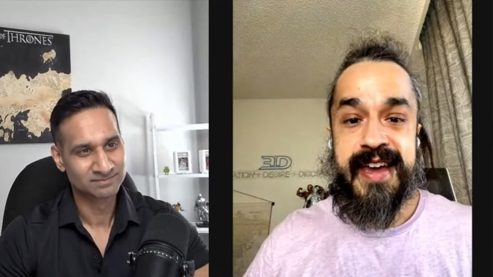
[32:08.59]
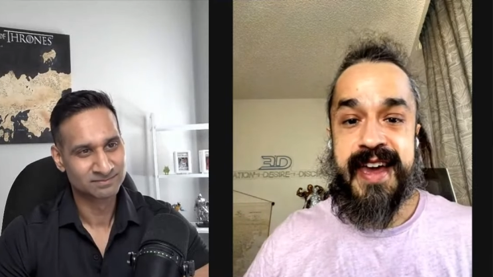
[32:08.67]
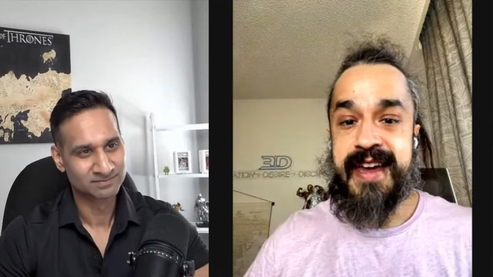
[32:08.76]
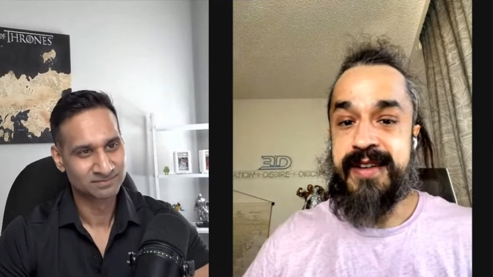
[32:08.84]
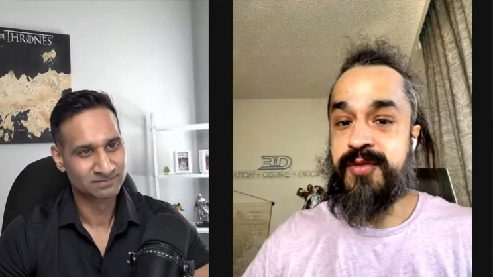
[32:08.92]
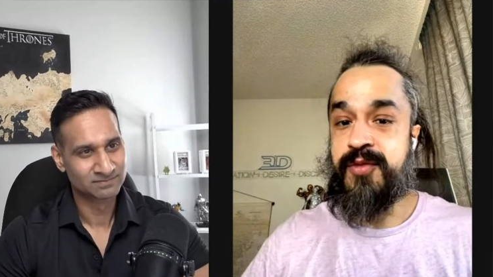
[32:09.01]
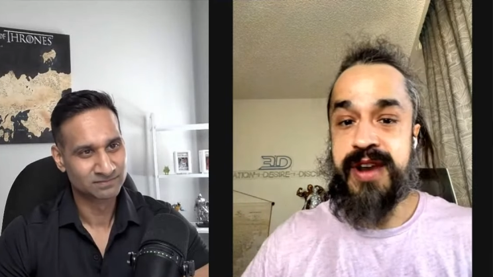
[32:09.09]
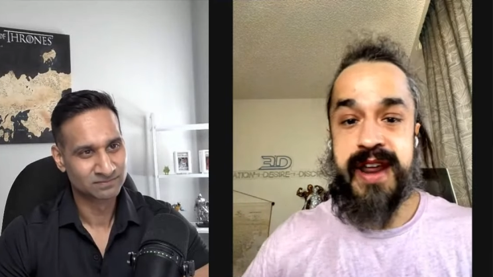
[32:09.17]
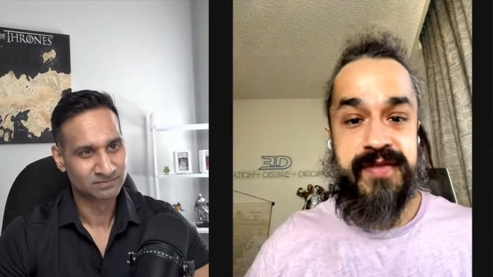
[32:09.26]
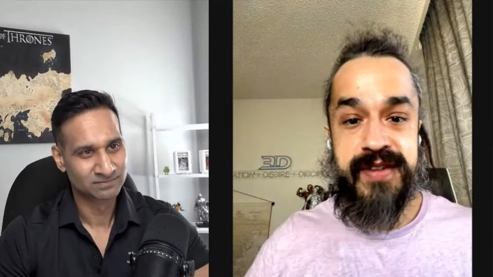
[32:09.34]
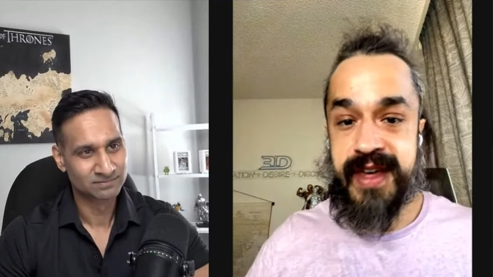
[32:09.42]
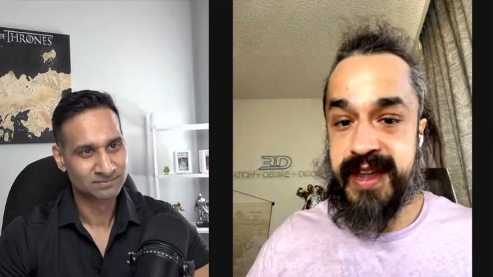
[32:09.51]
Speaker 1: And
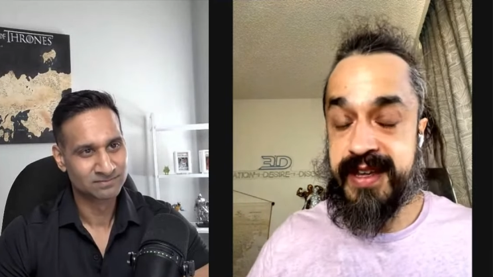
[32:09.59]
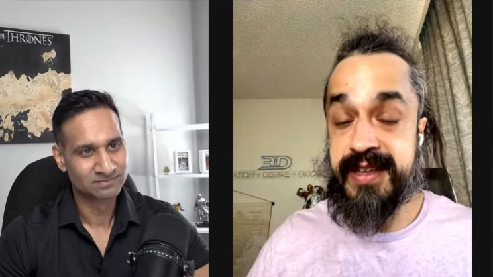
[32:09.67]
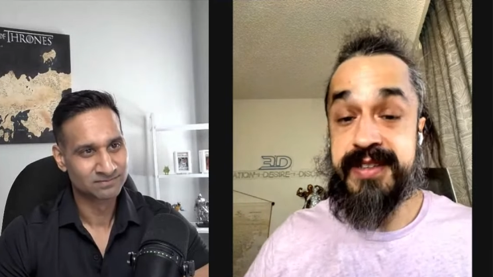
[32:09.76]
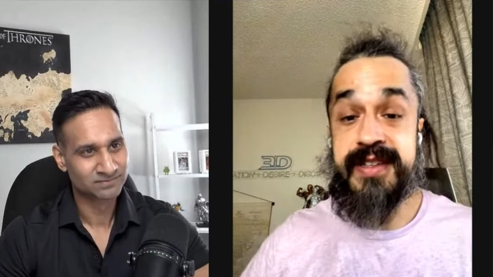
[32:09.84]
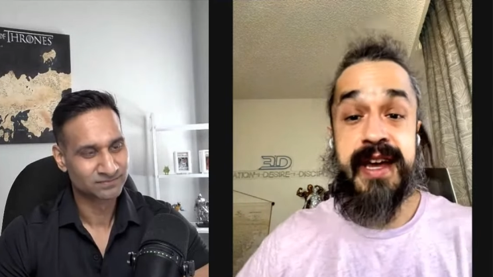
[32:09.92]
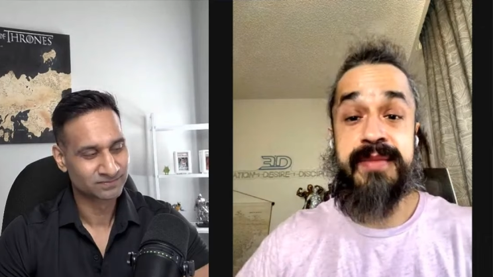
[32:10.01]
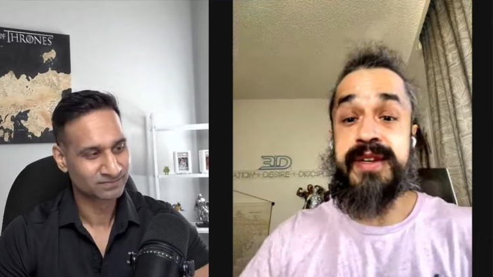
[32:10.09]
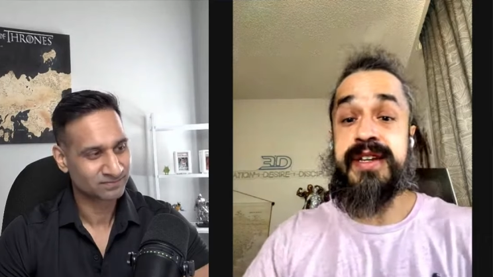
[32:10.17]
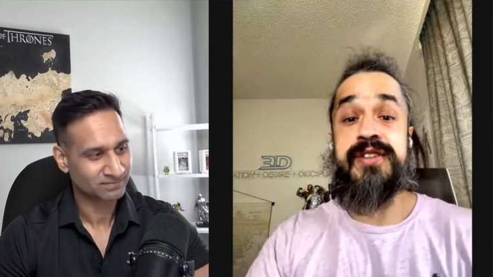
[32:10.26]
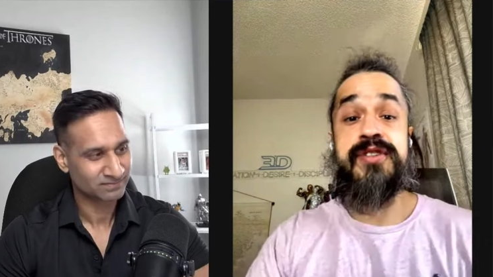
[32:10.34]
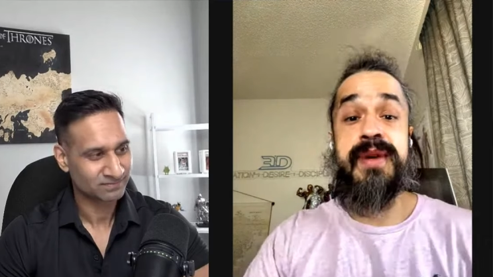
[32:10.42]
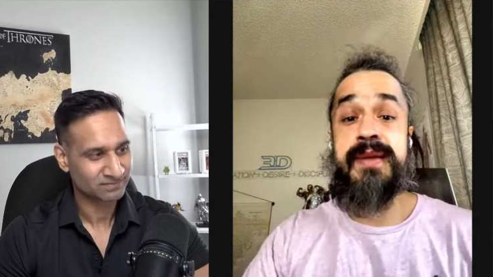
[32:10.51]
whatever that is, I'm going
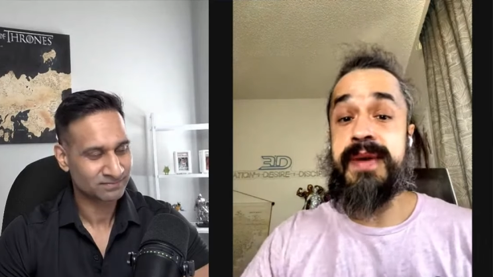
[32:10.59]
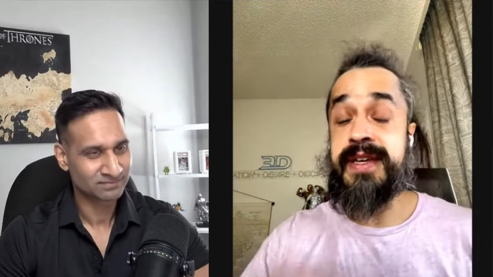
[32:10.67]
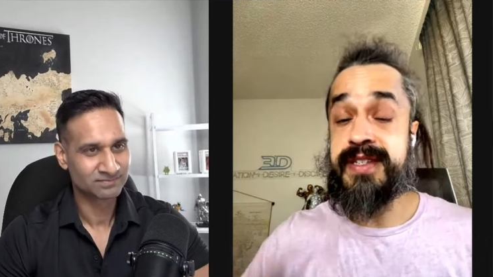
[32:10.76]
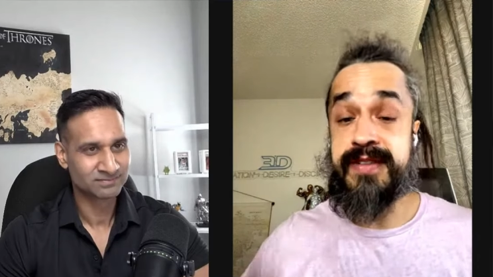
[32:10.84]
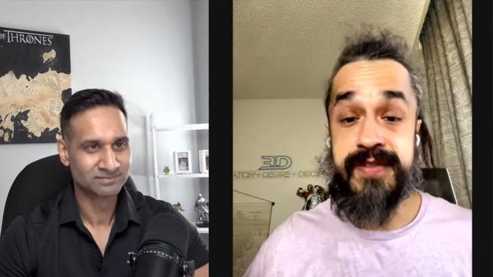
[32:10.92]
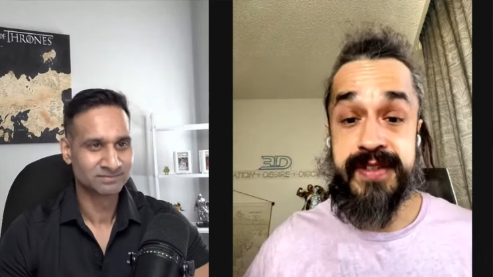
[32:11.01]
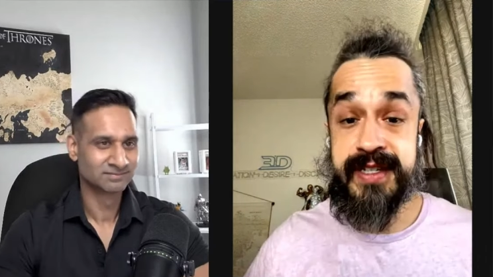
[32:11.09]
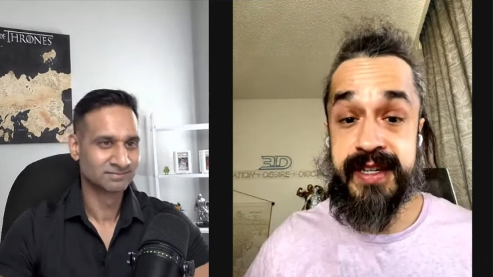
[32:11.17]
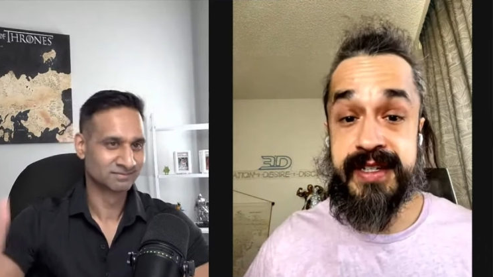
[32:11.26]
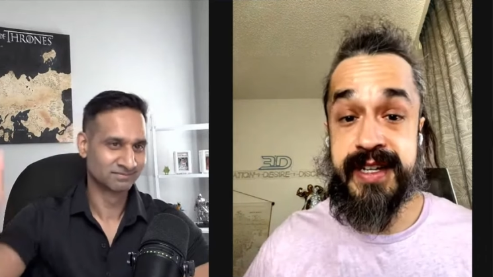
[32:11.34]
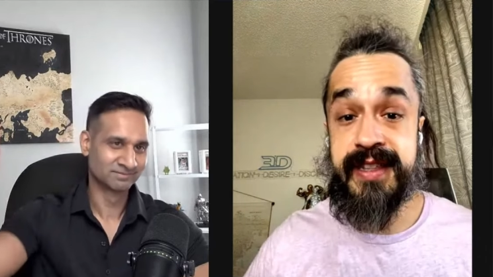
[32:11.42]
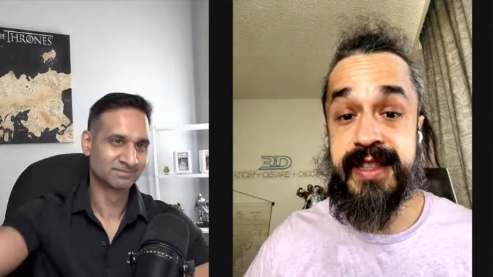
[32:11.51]
to do my best to
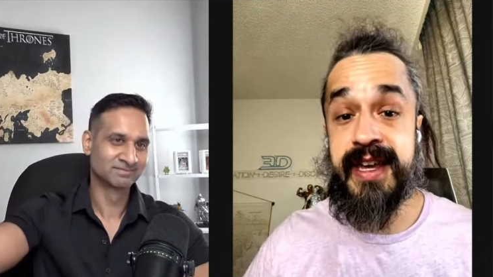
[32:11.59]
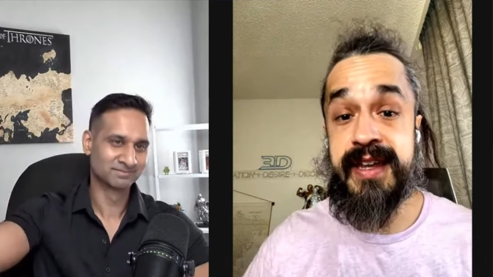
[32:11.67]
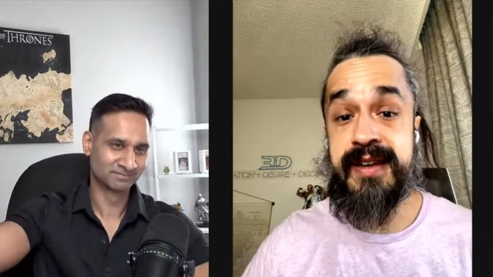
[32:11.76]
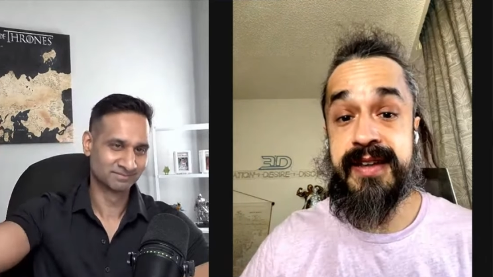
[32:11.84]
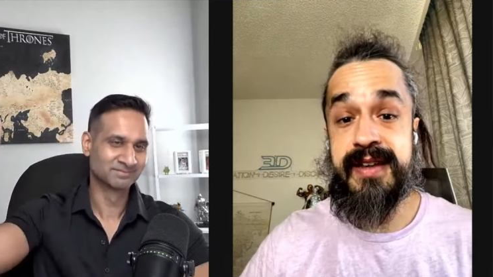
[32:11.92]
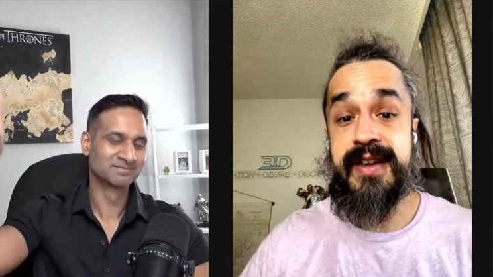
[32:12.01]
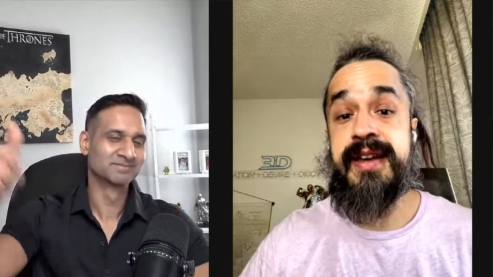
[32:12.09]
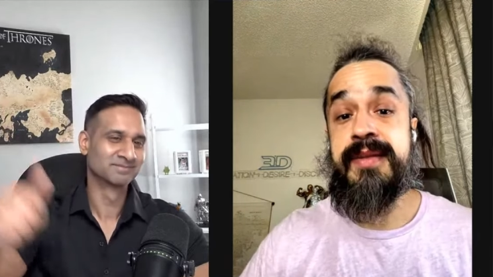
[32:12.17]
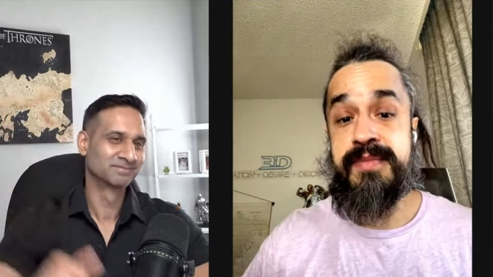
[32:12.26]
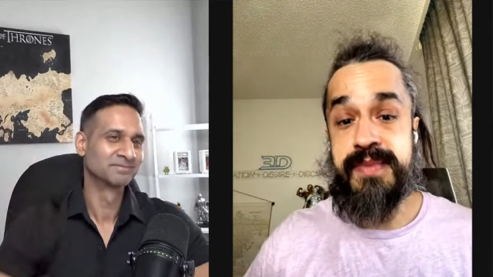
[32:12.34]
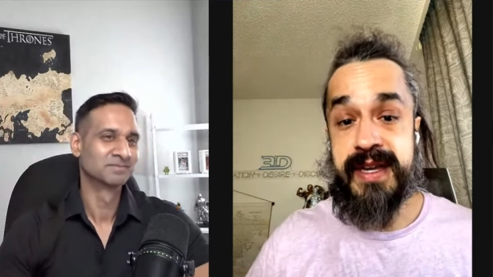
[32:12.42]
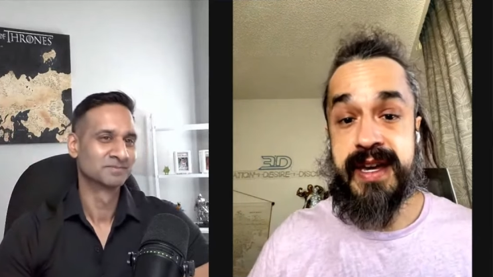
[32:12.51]
facilitate that
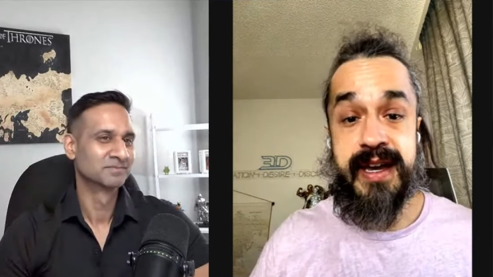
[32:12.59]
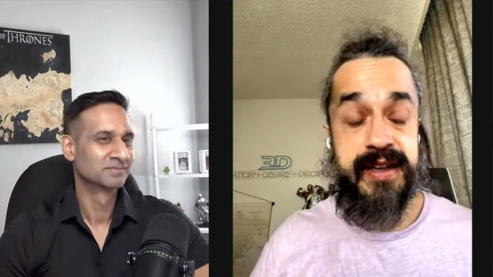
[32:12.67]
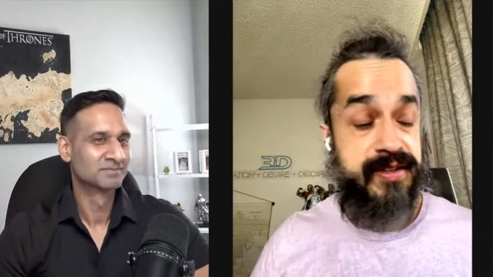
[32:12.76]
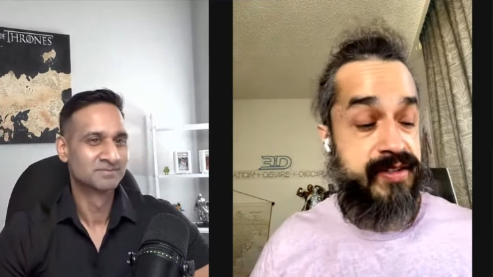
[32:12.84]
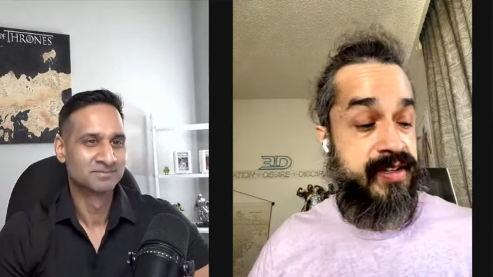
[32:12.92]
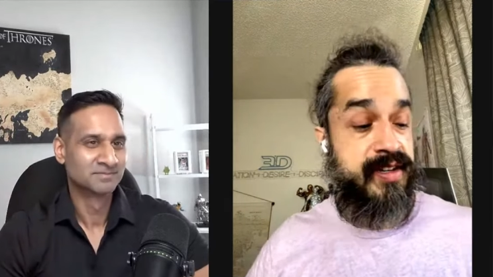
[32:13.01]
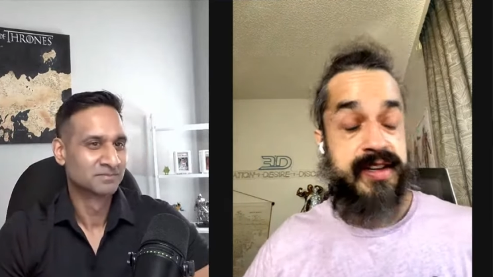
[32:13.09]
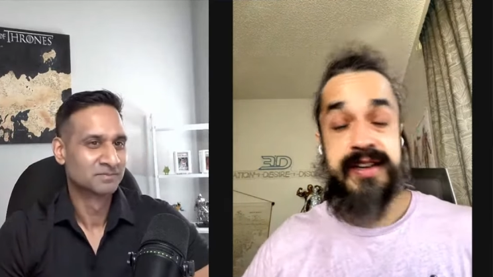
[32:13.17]
because